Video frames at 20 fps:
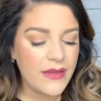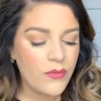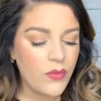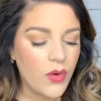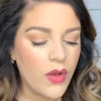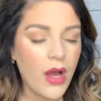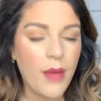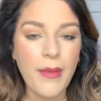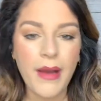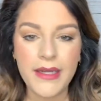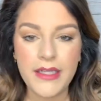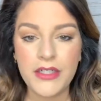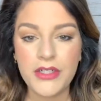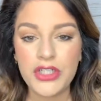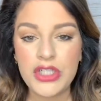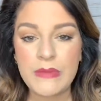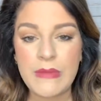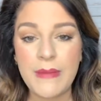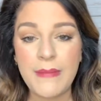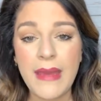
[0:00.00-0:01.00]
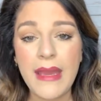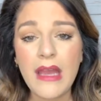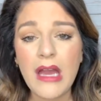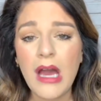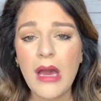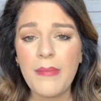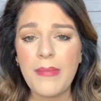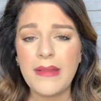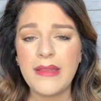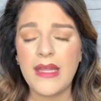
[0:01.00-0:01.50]
will come on here and do my
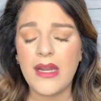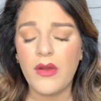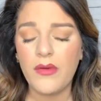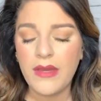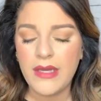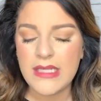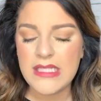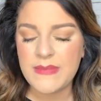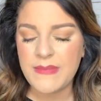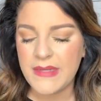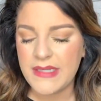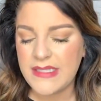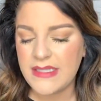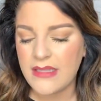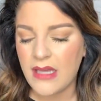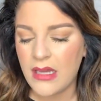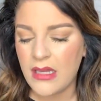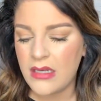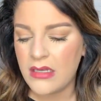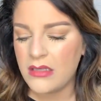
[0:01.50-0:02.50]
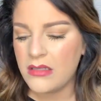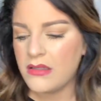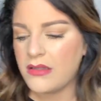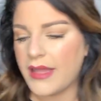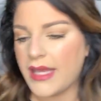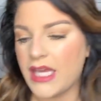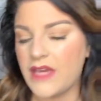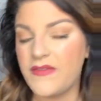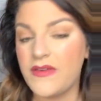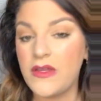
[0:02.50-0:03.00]
makeup, and then I'll kiss my son.
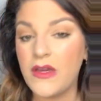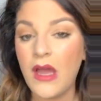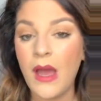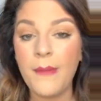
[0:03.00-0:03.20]
Like if we